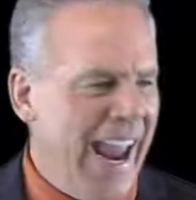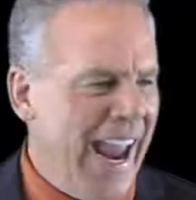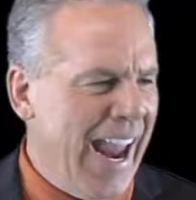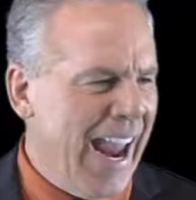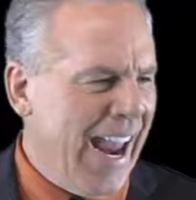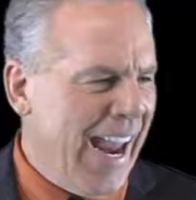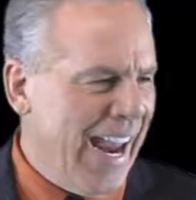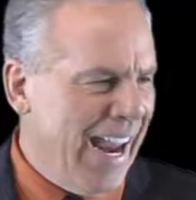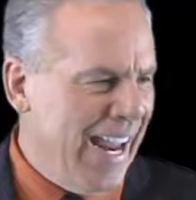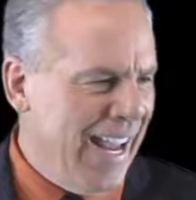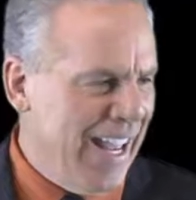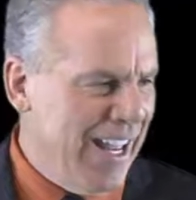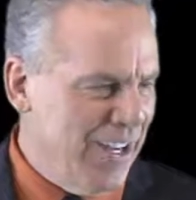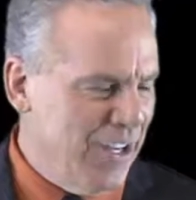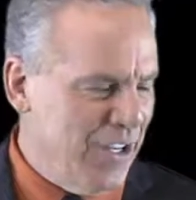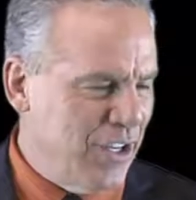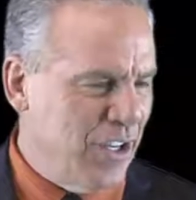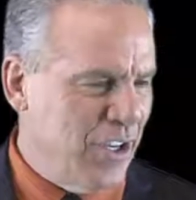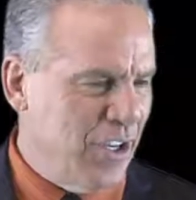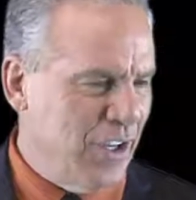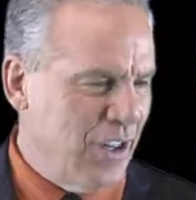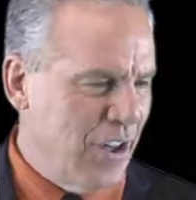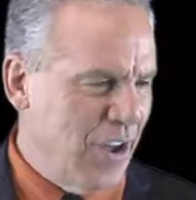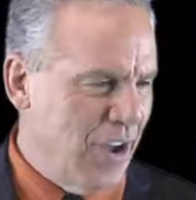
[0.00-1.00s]
and
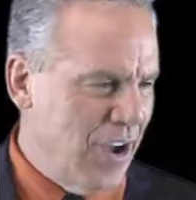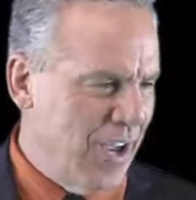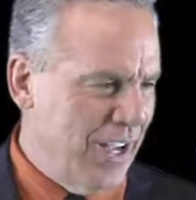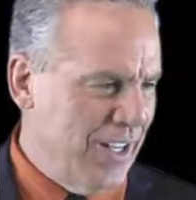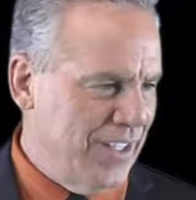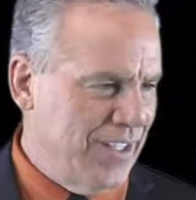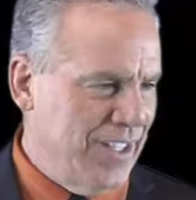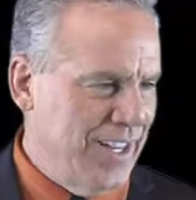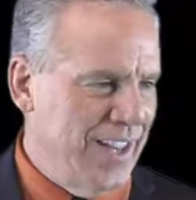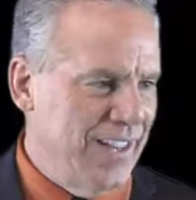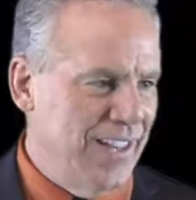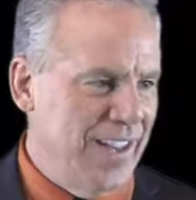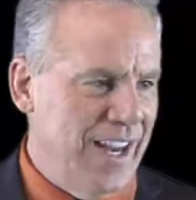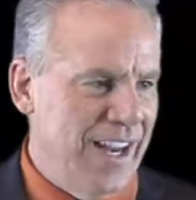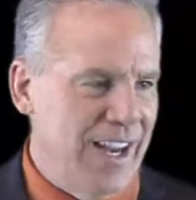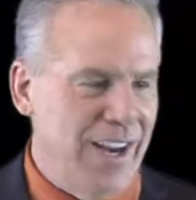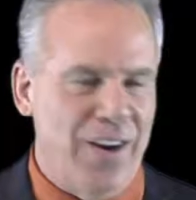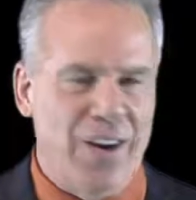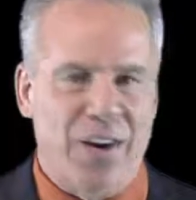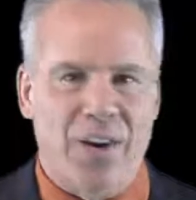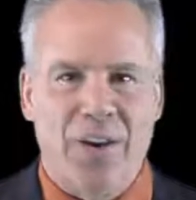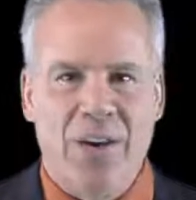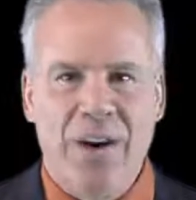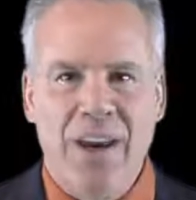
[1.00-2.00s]
clause in
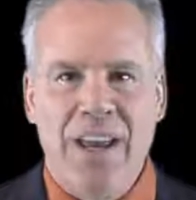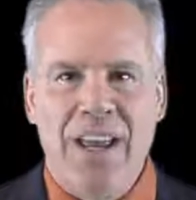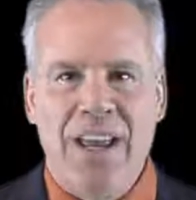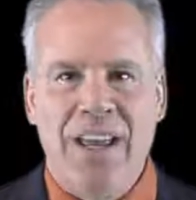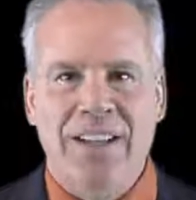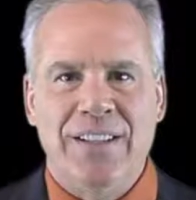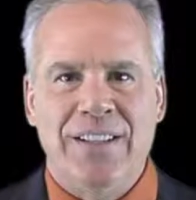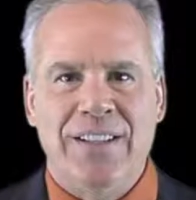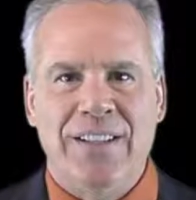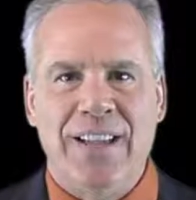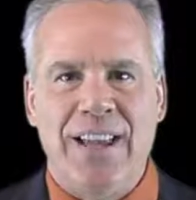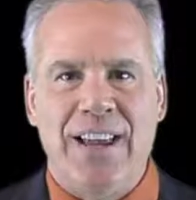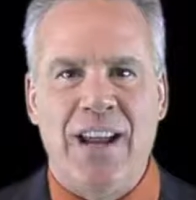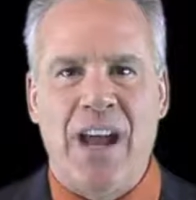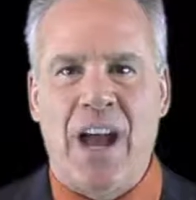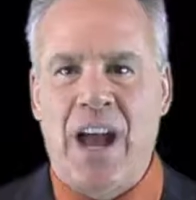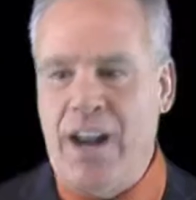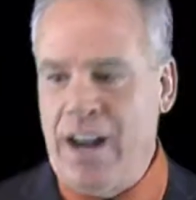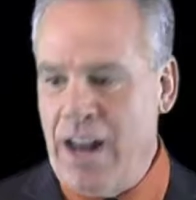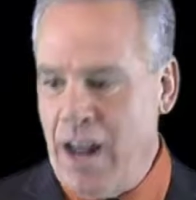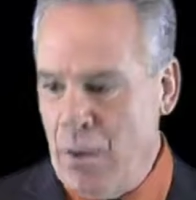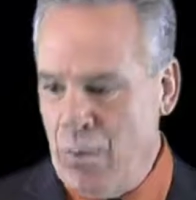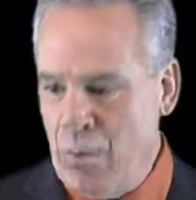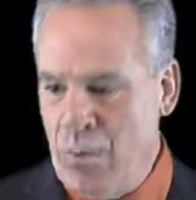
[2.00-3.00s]
here and said,
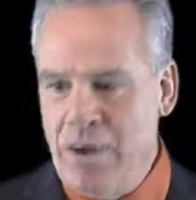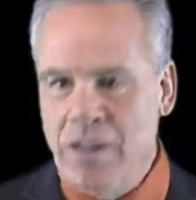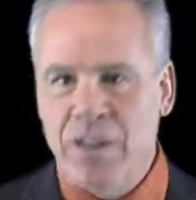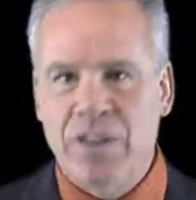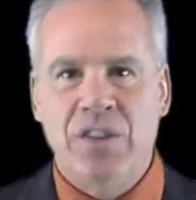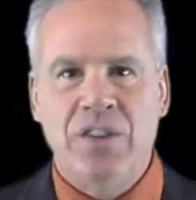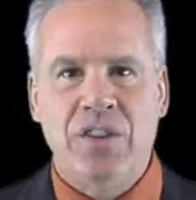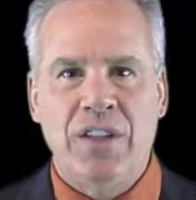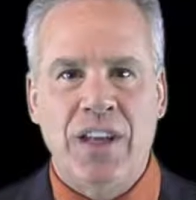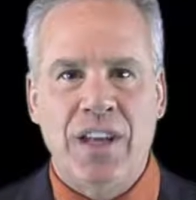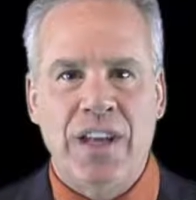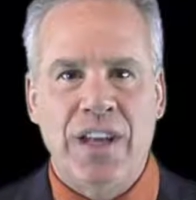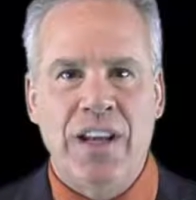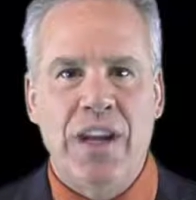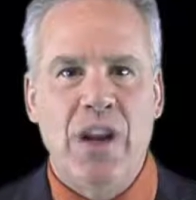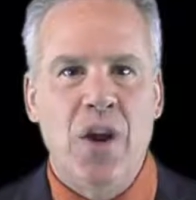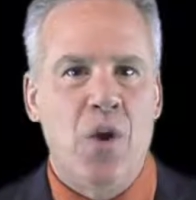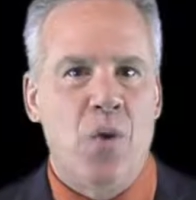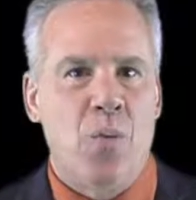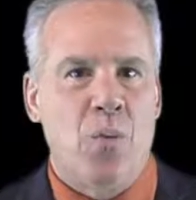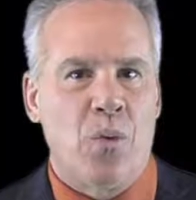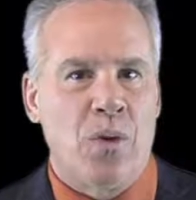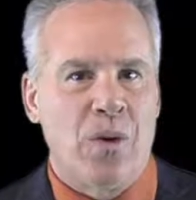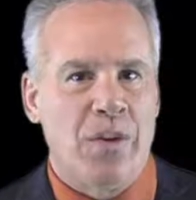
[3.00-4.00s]
and I want to see
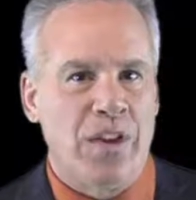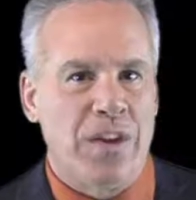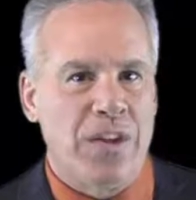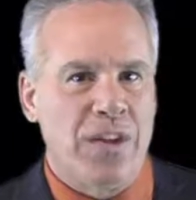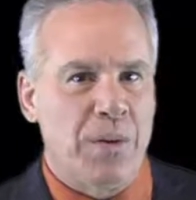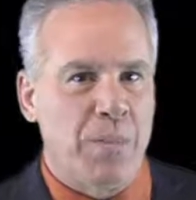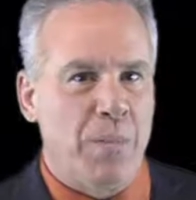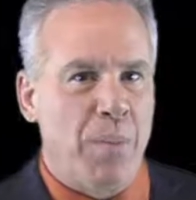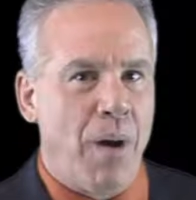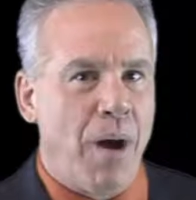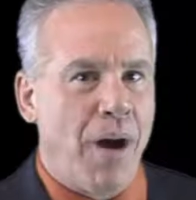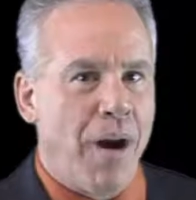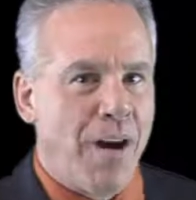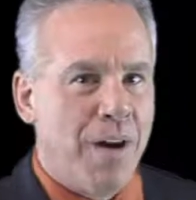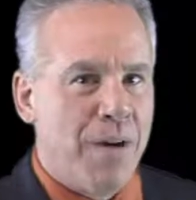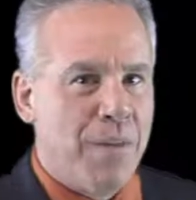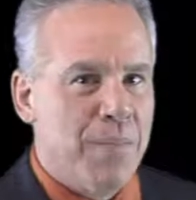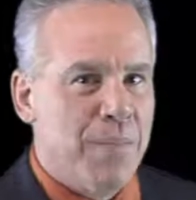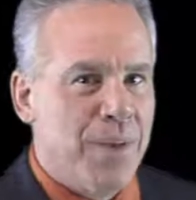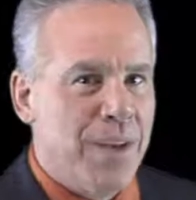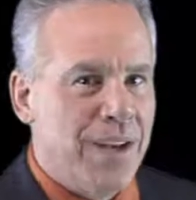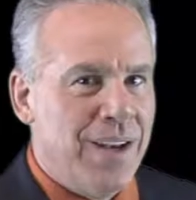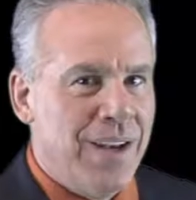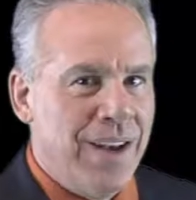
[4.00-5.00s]
where the
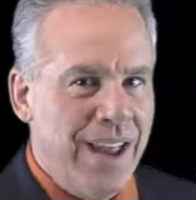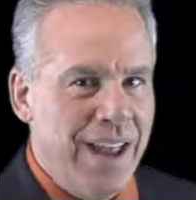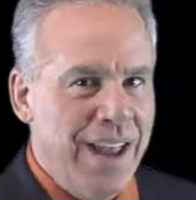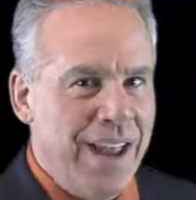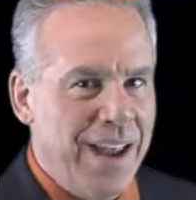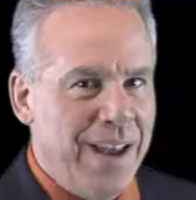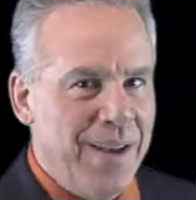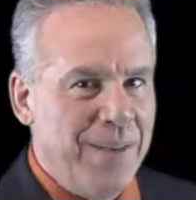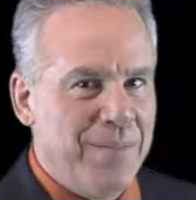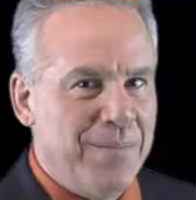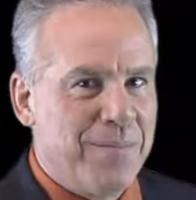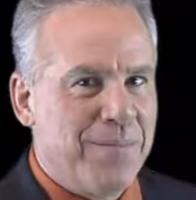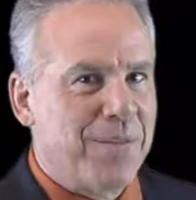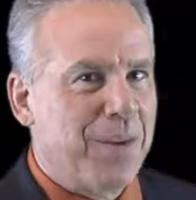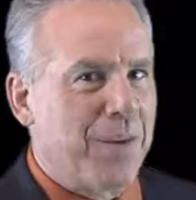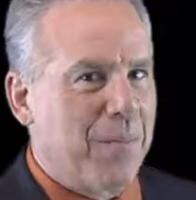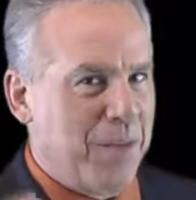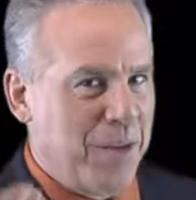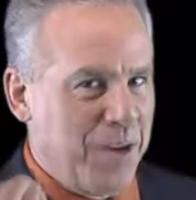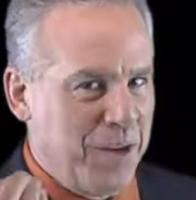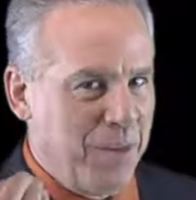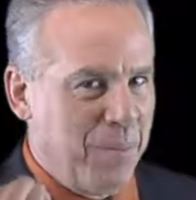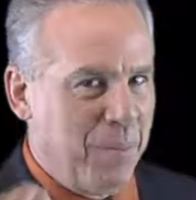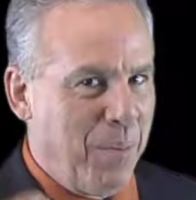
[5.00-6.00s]
department name from
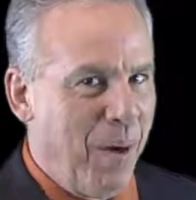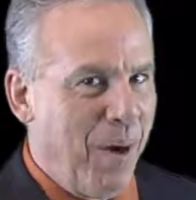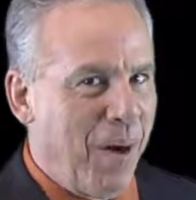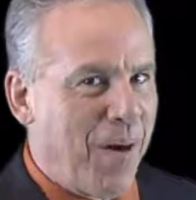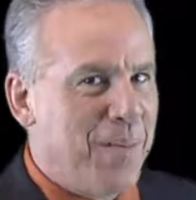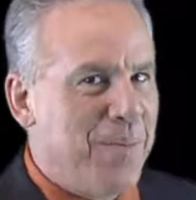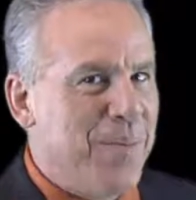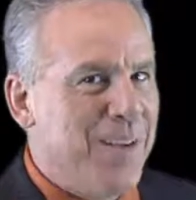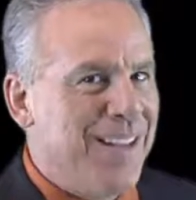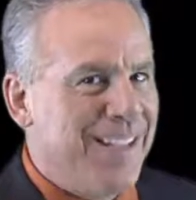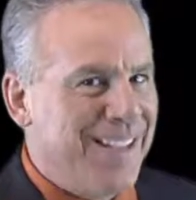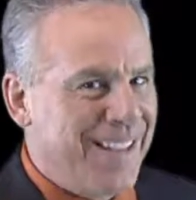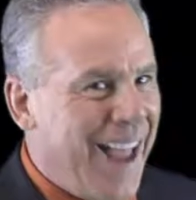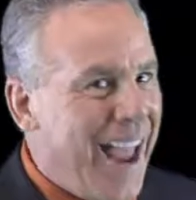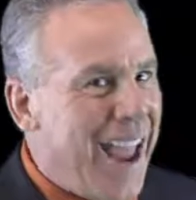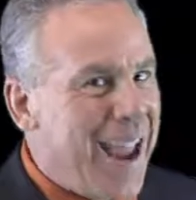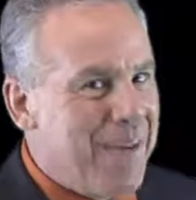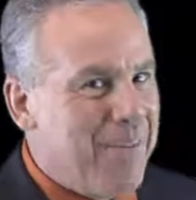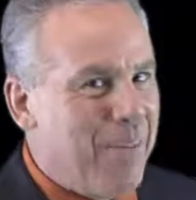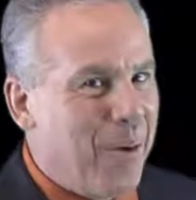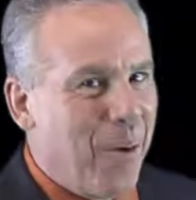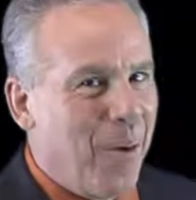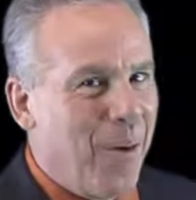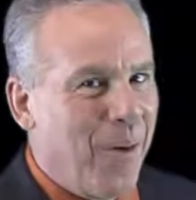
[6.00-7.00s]
the department
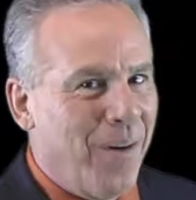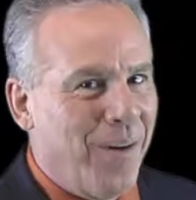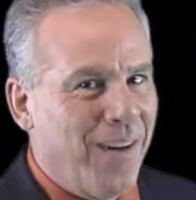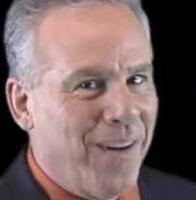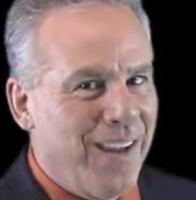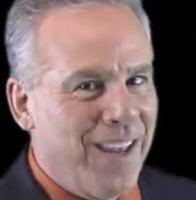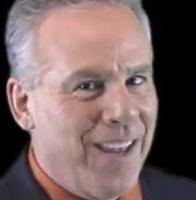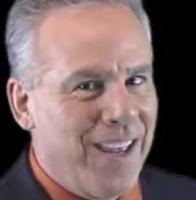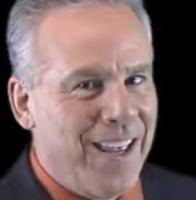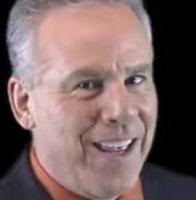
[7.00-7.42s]
table